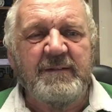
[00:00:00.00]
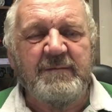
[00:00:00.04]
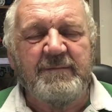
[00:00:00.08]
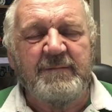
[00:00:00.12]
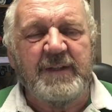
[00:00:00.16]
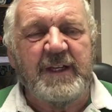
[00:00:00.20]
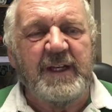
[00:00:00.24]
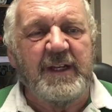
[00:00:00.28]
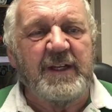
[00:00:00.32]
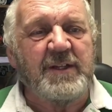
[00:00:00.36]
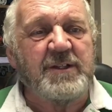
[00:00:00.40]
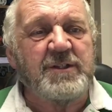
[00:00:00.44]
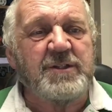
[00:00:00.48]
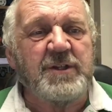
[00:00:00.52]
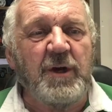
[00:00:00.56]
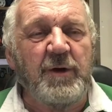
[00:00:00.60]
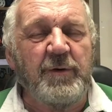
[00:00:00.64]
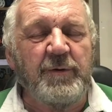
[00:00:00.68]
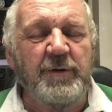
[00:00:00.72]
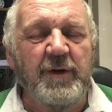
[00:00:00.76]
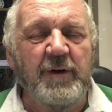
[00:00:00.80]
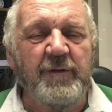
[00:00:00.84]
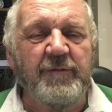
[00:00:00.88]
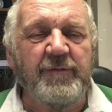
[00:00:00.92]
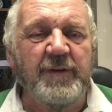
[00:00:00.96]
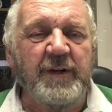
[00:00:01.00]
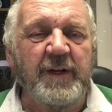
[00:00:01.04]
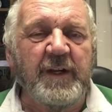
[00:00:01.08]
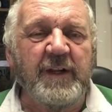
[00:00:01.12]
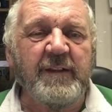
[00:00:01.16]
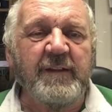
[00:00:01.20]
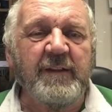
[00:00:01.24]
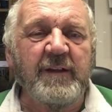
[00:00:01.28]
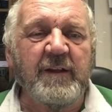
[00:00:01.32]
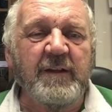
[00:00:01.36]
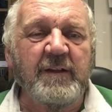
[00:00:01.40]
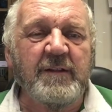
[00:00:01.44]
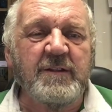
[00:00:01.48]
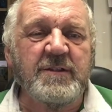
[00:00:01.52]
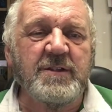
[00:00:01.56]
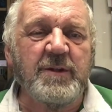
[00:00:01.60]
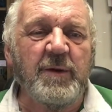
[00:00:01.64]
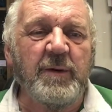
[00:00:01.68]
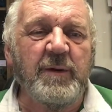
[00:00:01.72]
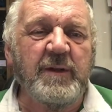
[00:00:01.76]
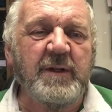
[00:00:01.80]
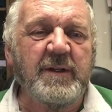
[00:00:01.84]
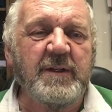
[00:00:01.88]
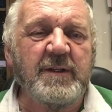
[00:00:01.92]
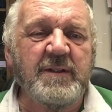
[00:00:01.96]
get it towed off or anything,
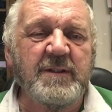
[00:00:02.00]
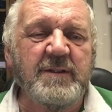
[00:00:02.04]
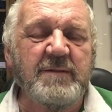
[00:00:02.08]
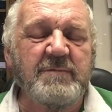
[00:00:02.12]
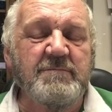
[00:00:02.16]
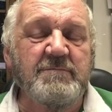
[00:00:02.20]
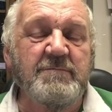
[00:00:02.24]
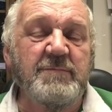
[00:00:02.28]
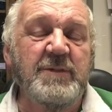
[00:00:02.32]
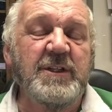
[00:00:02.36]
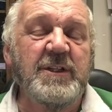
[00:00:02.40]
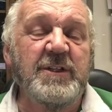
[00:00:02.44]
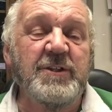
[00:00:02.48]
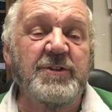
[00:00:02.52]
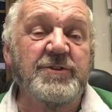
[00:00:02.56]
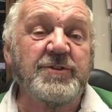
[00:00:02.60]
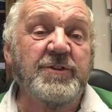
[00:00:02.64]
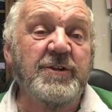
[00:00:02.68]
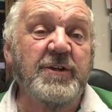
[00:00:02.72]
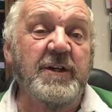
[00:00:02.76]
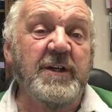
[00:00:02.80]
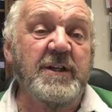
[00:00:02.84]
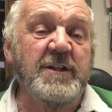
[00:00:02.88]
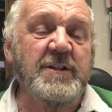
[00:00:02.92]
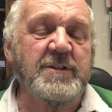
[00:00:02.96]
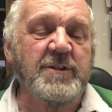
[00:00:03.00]
so we didn't try it.